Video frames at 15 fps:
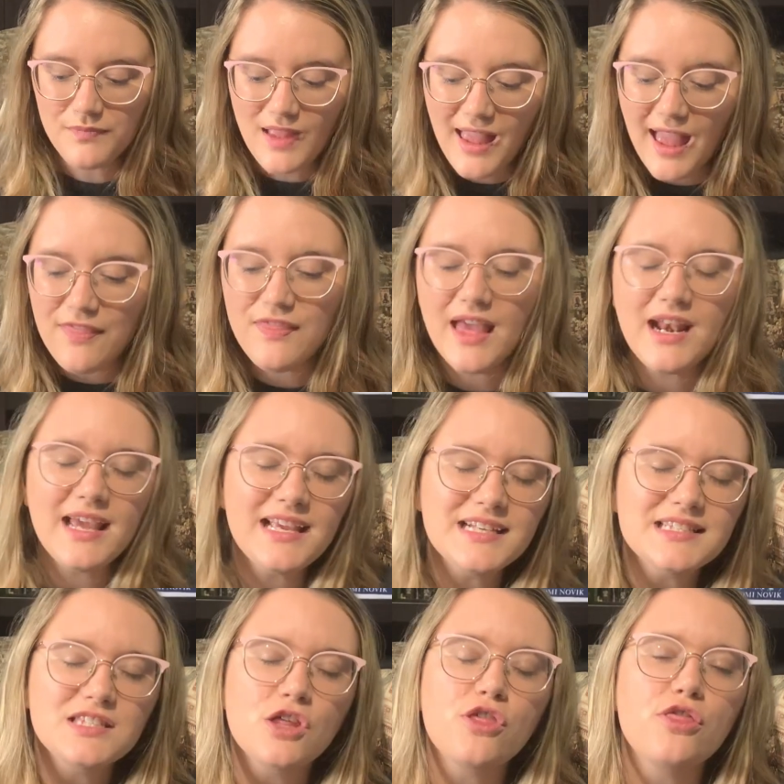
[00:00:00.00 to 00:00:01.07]
And then I
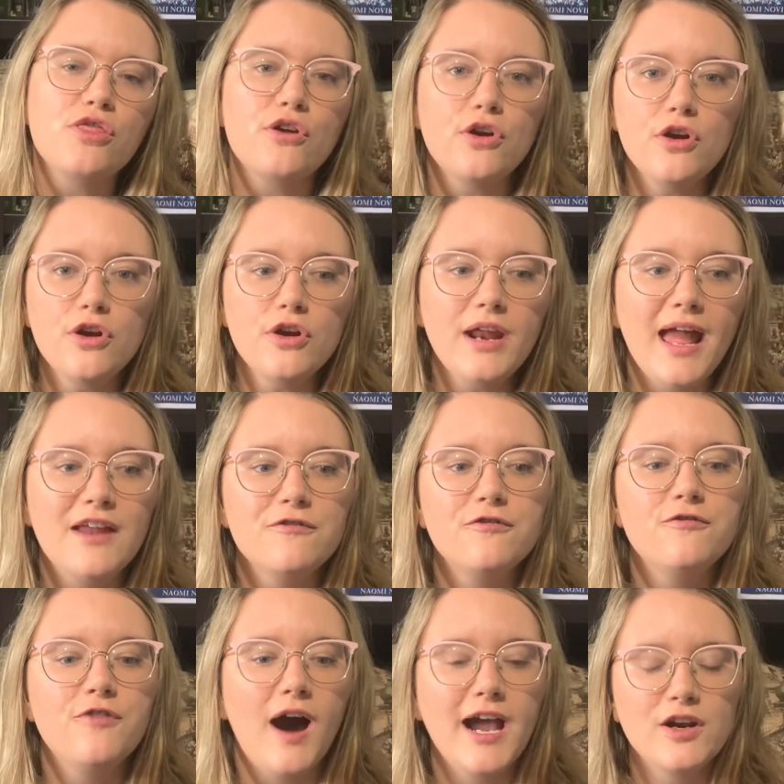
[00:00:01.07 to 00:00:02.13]
guess the third and
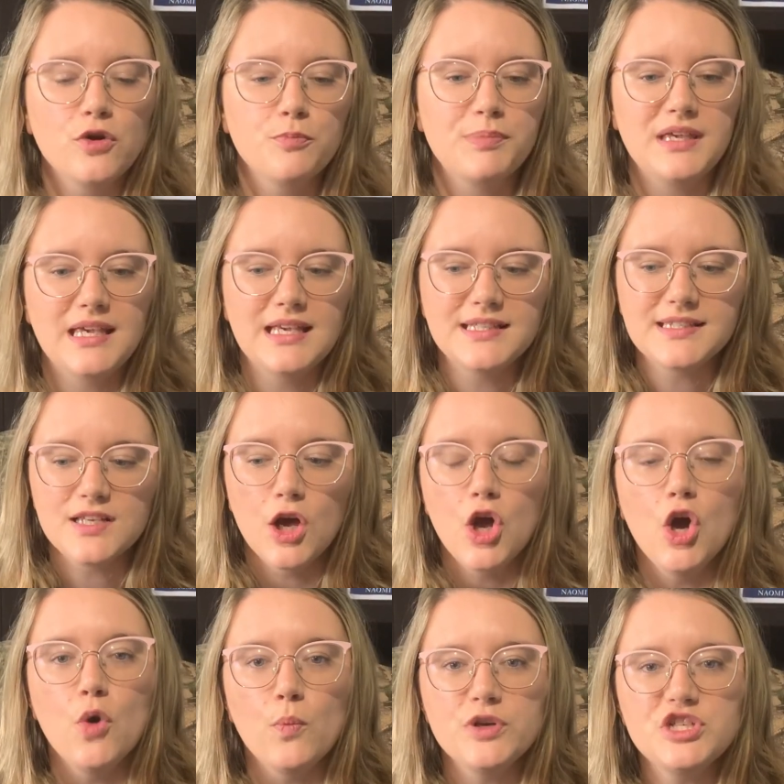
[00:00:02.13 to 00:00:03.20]
final piece,
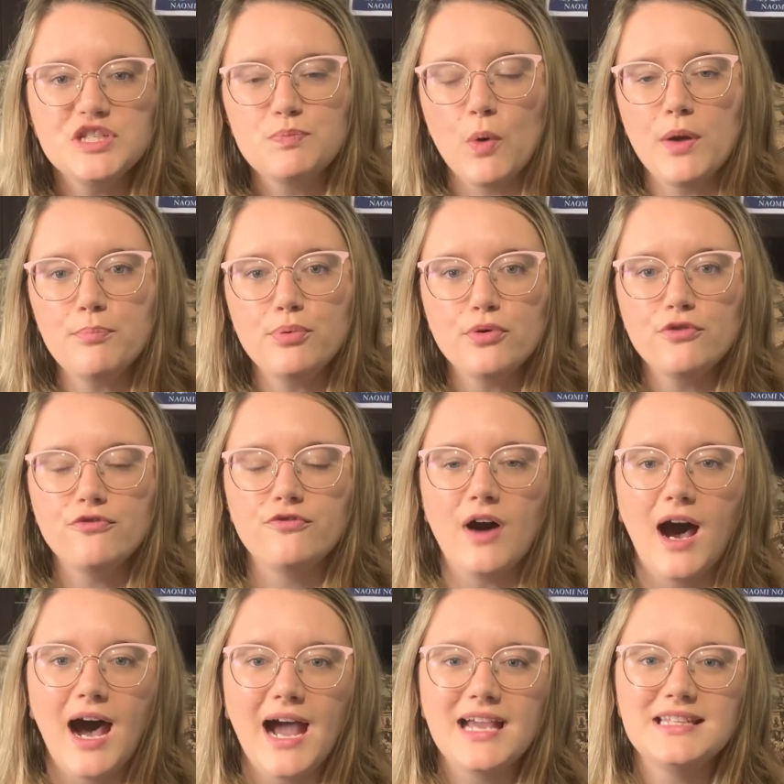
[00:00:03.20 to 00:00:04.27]
which is what
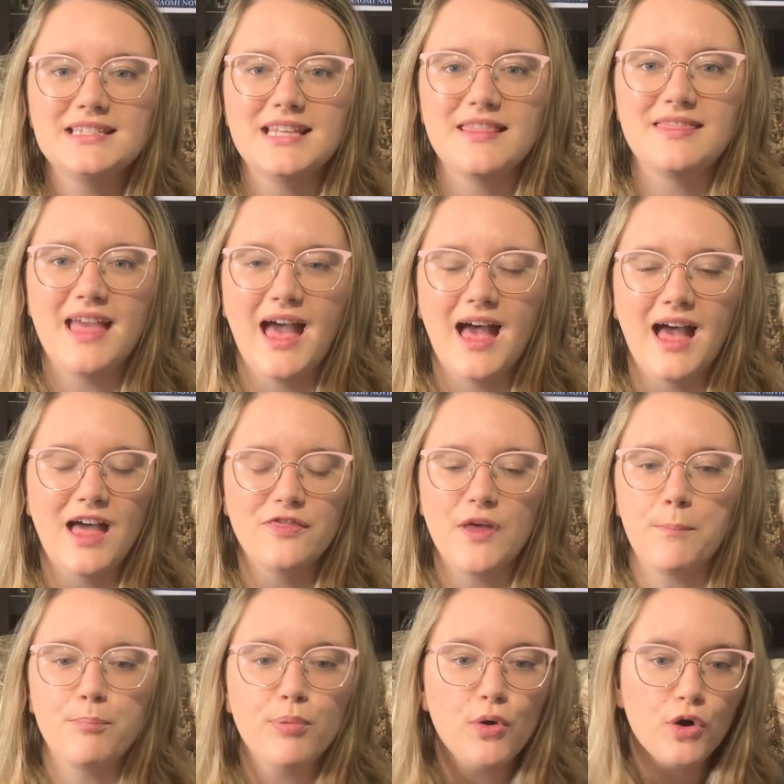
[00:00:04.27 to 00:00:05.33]
provides
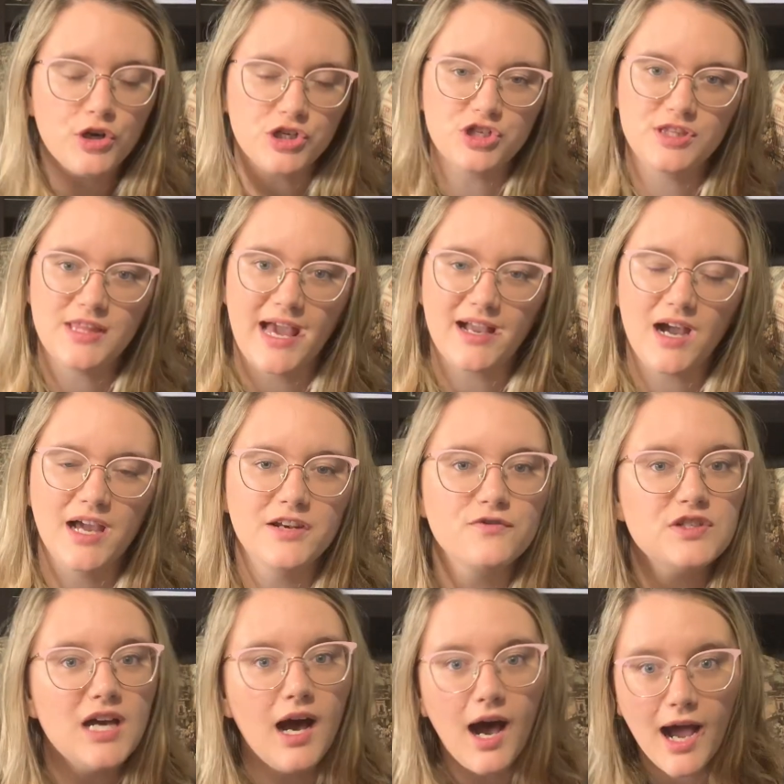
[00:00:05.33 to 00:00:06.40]
the push, that kind of
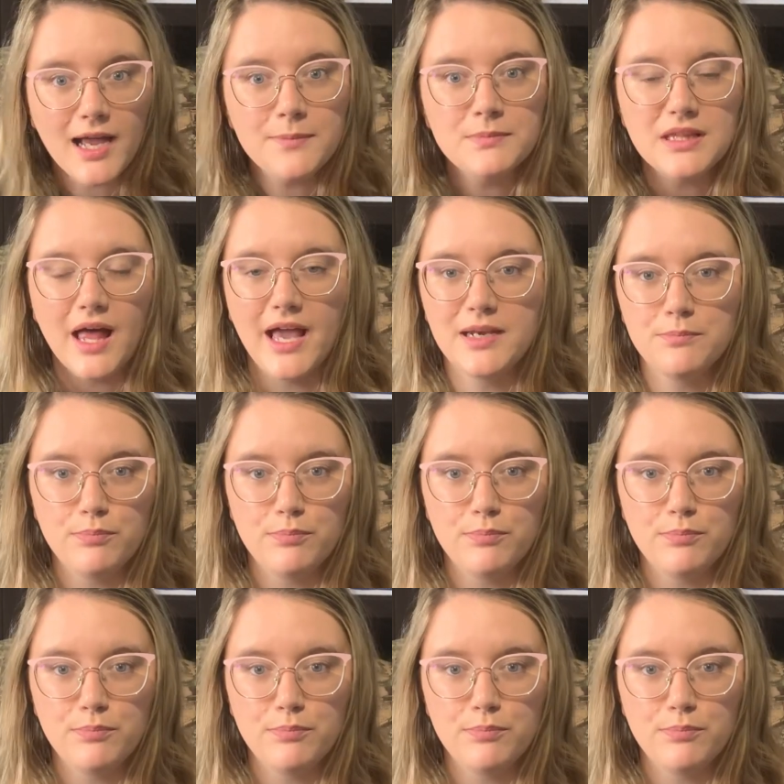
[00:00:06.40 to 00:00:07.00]
timeline